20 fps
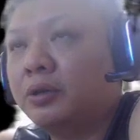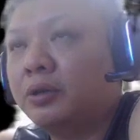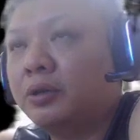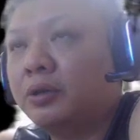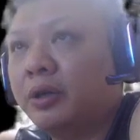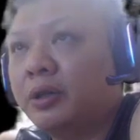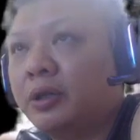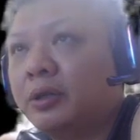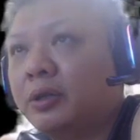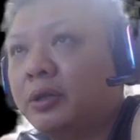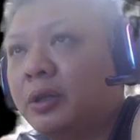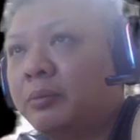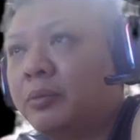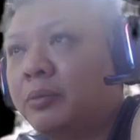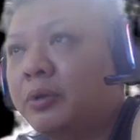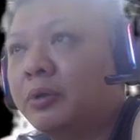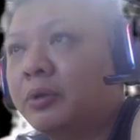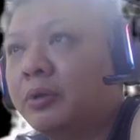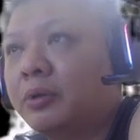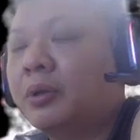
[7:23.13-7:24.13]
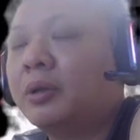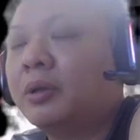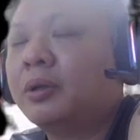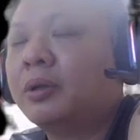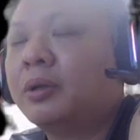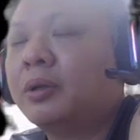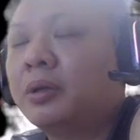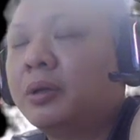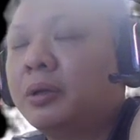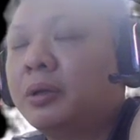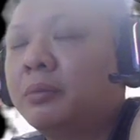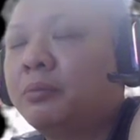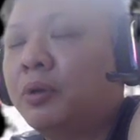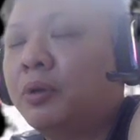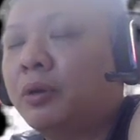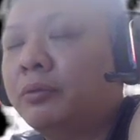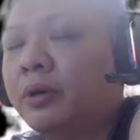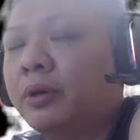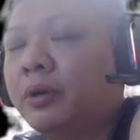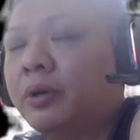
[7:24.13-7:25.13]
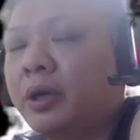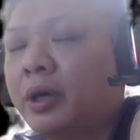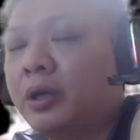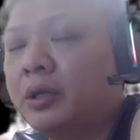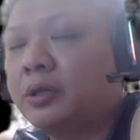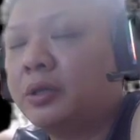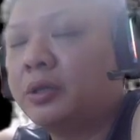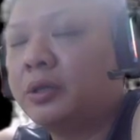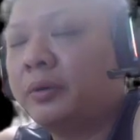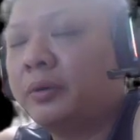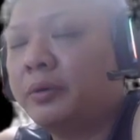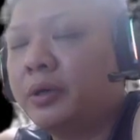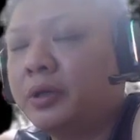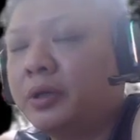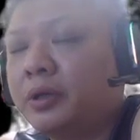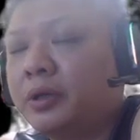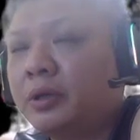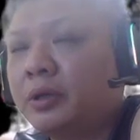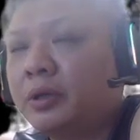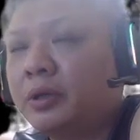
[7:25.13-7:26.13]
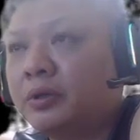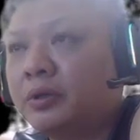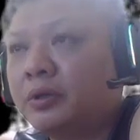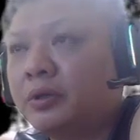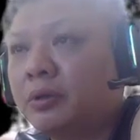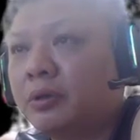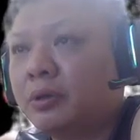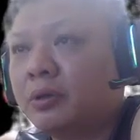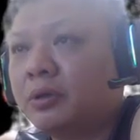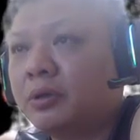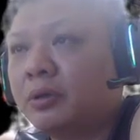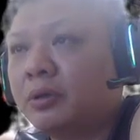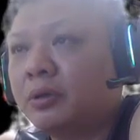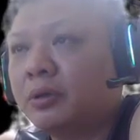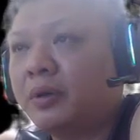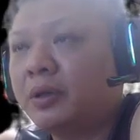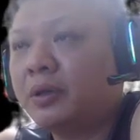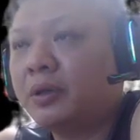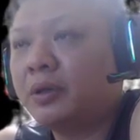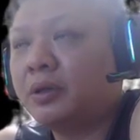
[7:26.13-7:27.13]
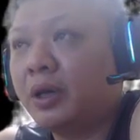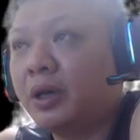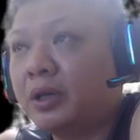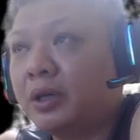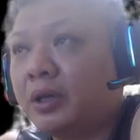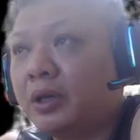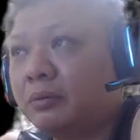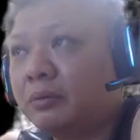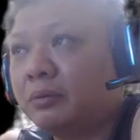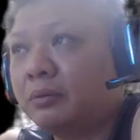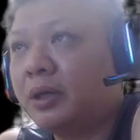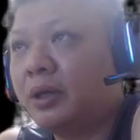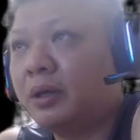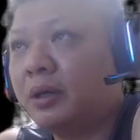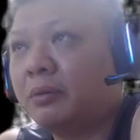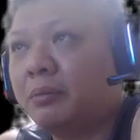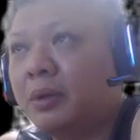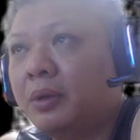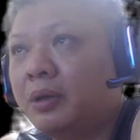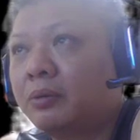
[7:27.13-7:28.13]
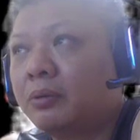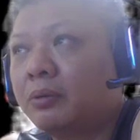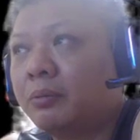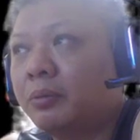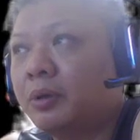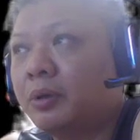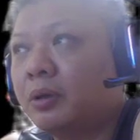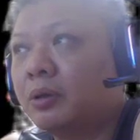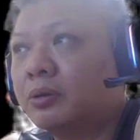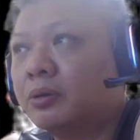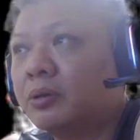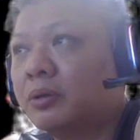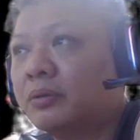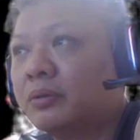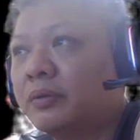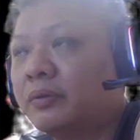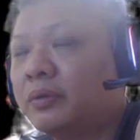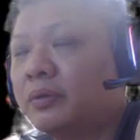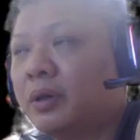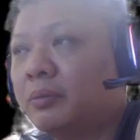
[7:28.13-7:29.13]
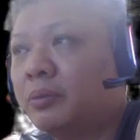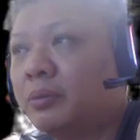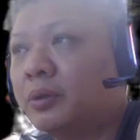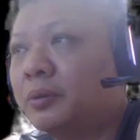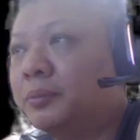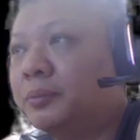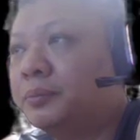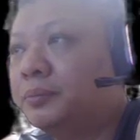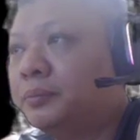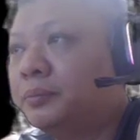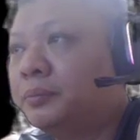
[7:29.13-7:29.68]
dreaded double pawn rank cannons variation of the screen house defense as red, and black would be all sorts of trouble.